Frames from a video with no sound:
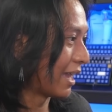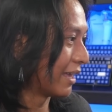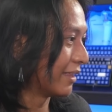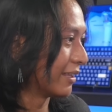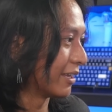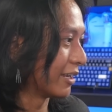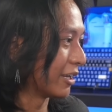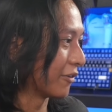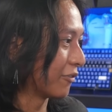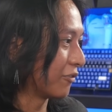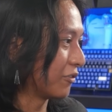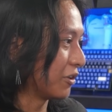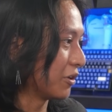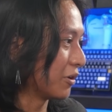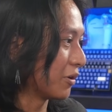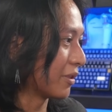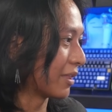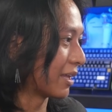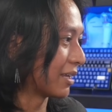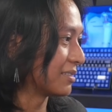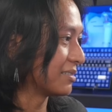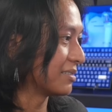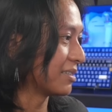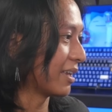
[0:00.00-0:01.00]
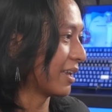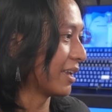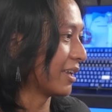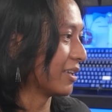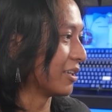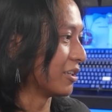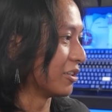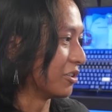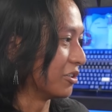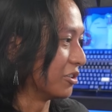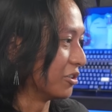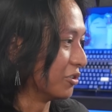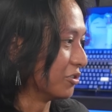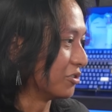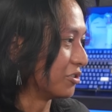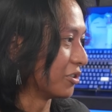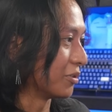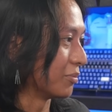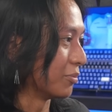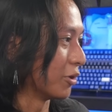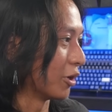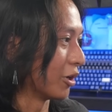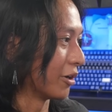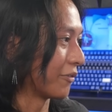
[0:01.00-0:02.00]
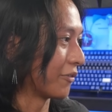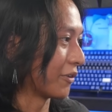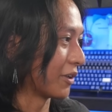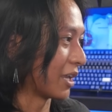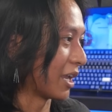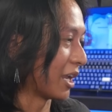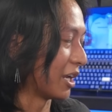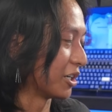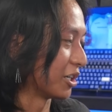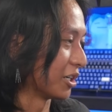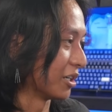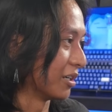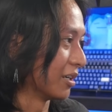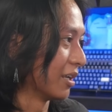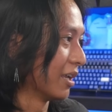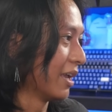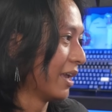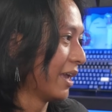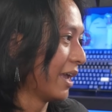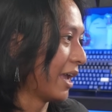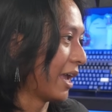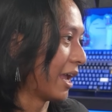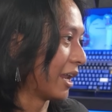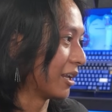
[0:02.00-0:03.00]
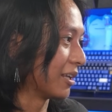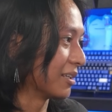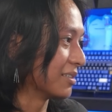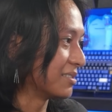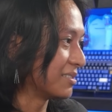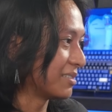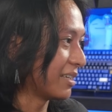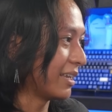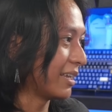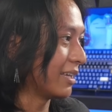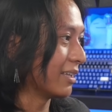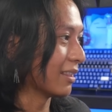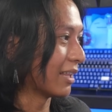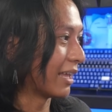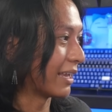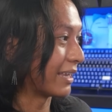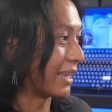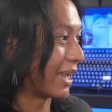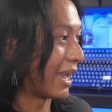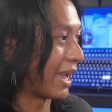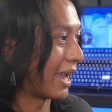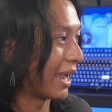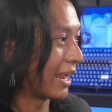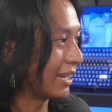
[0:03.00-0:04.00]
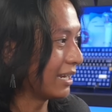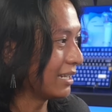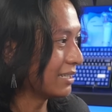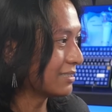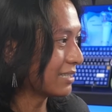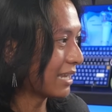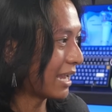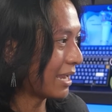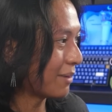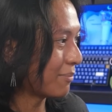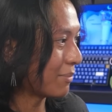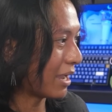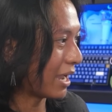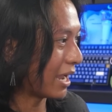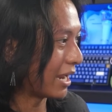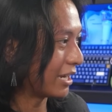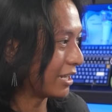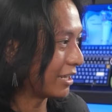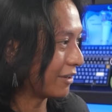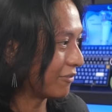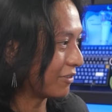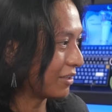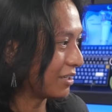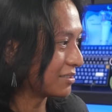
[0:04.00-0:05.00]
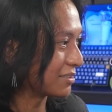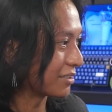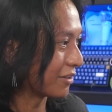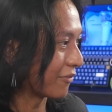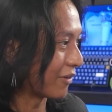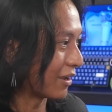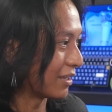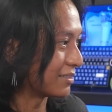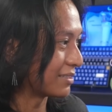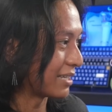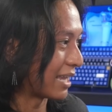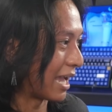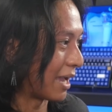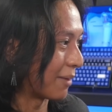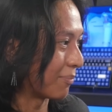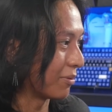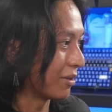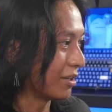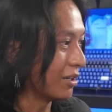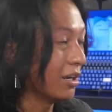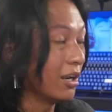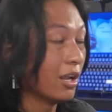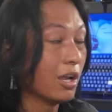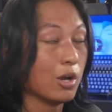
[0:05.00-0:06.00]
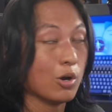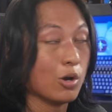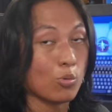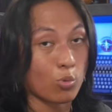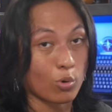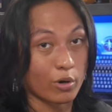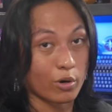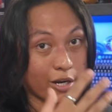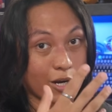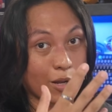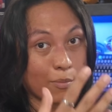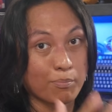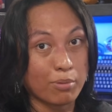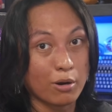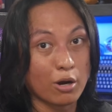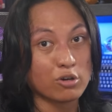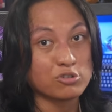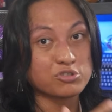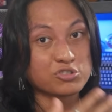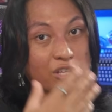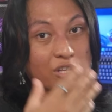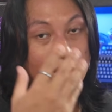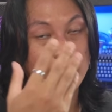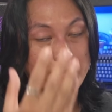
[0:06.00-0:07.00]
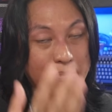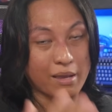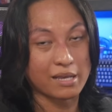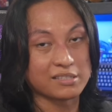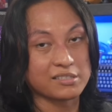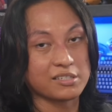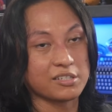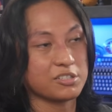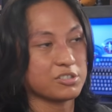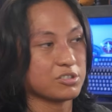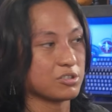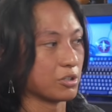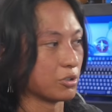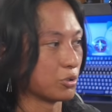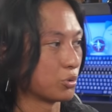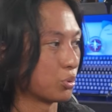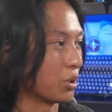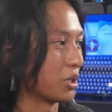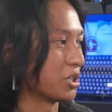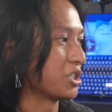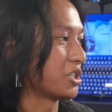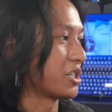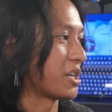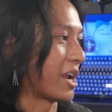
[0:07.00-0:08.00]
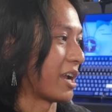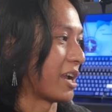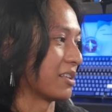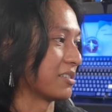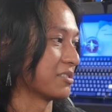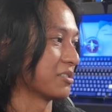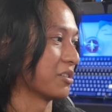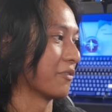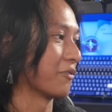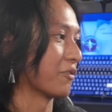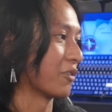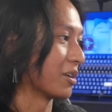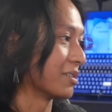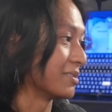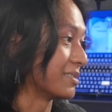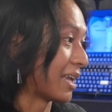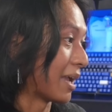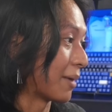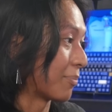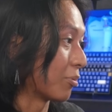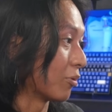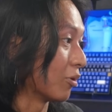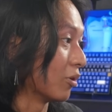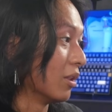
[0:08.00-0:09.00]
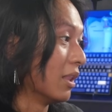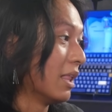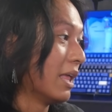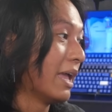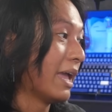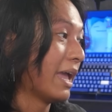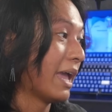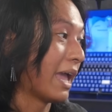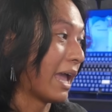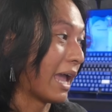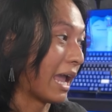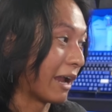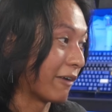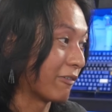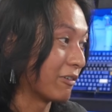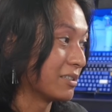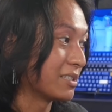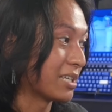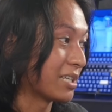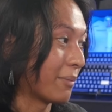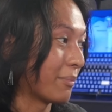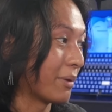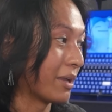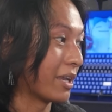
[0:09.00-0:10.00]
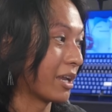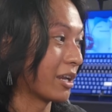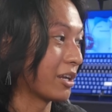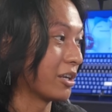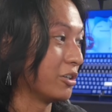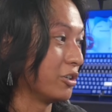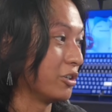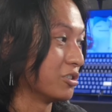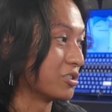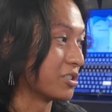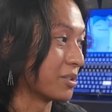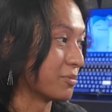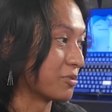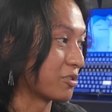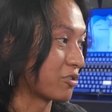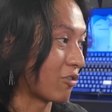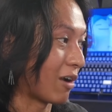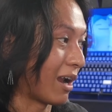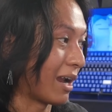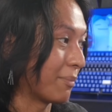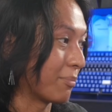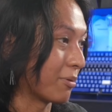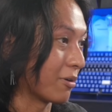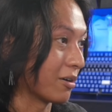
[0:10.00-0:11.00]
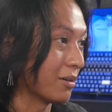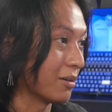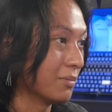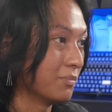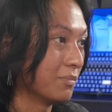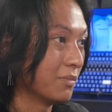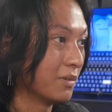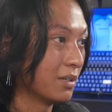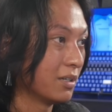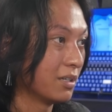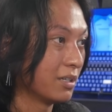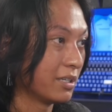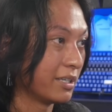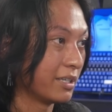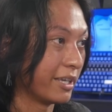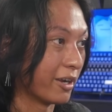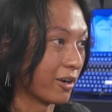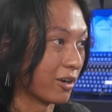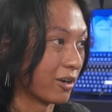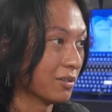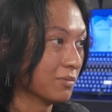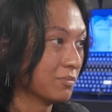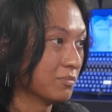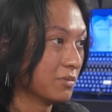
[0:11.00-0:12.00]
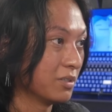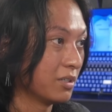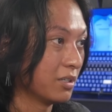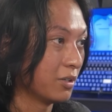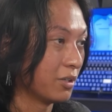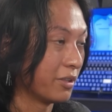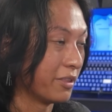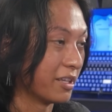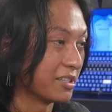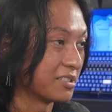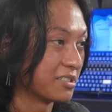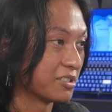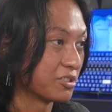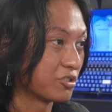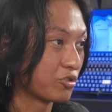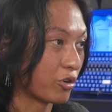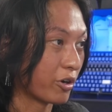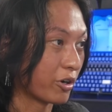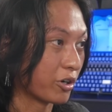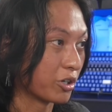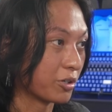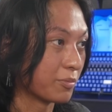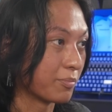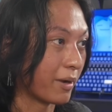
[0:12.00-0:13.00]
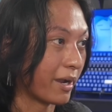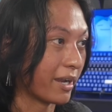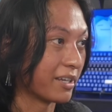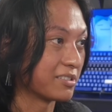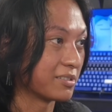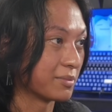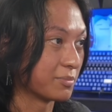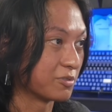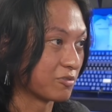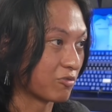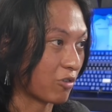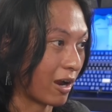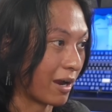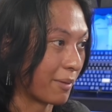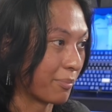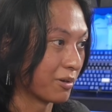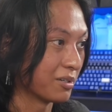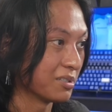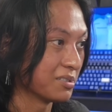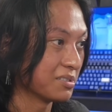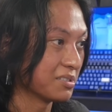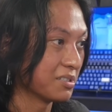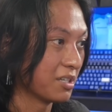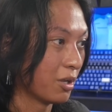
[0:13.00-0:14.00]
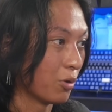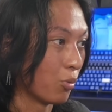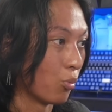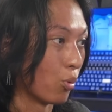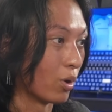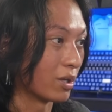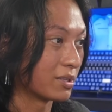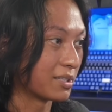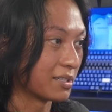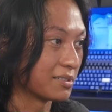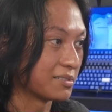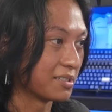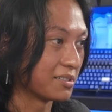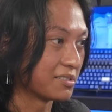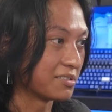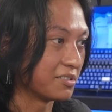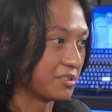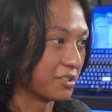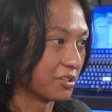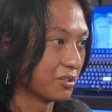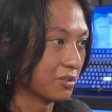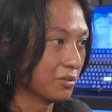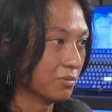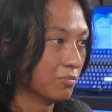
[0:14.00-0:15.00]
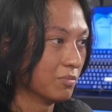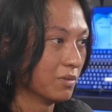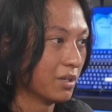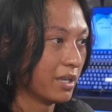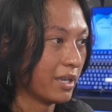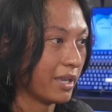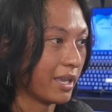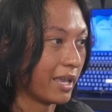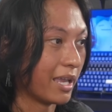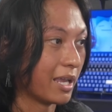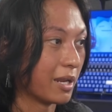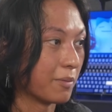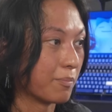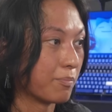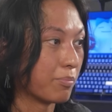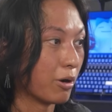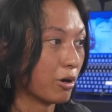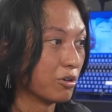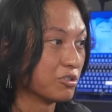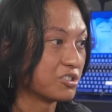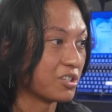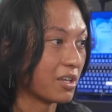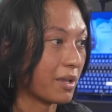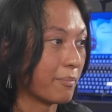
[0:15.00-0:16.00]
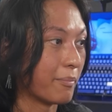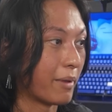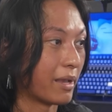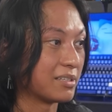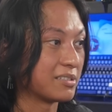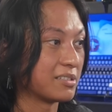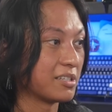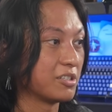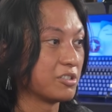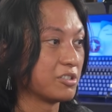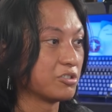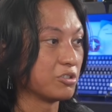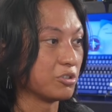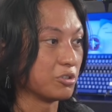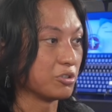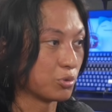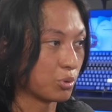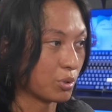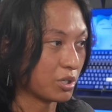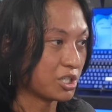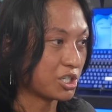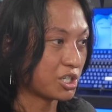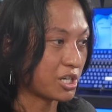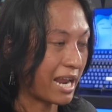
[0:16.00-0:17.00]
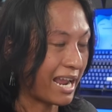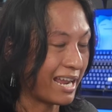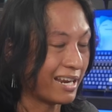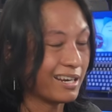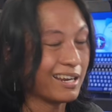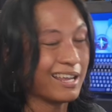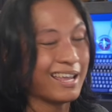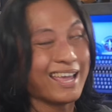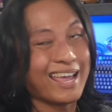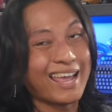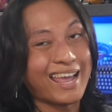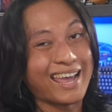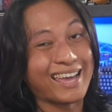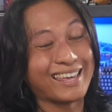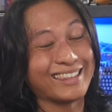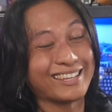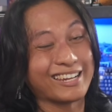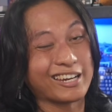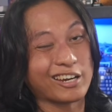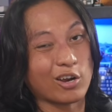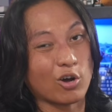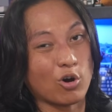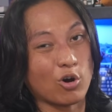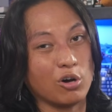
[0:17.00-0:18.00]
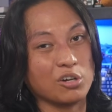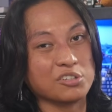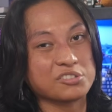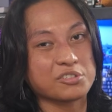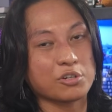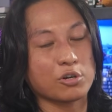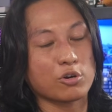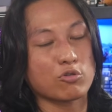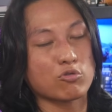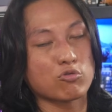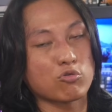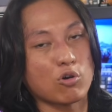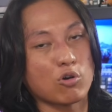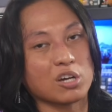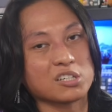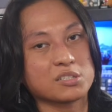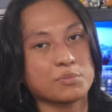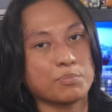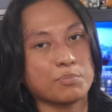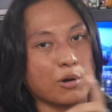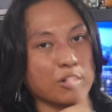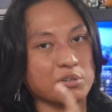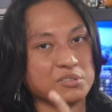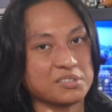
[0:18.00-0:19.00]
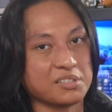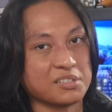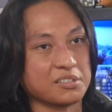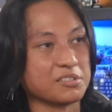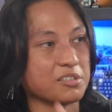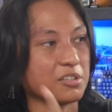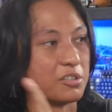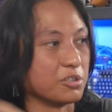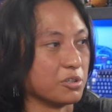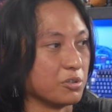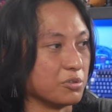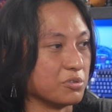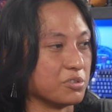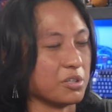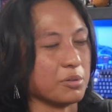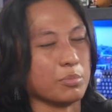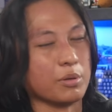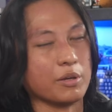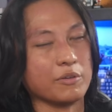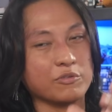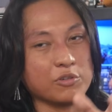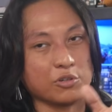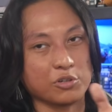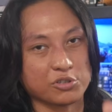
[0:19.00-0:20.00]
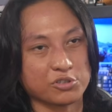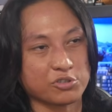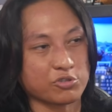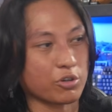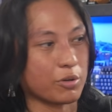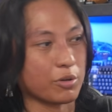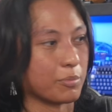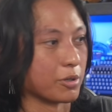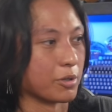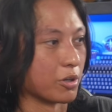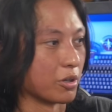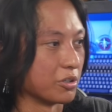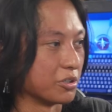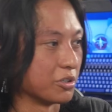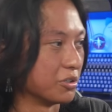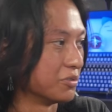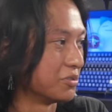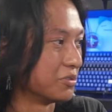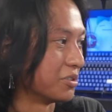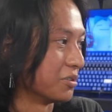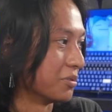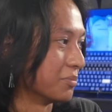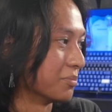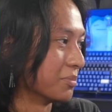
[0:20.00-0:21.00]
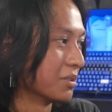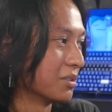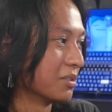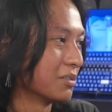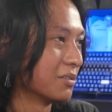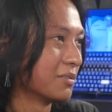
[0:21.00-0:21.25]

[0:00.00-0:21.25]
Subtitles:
and then a few that say YouTube notification. And you can see, like, anytime any of these events happen, we're gonna post a message to Twitch chat. So for example, every time I get a new subscriber here, this is triggered by subscribers. What does this do? It posts a message to Twitch chat, and then it also cross posts it to YouTube if you're streaming on YouTube.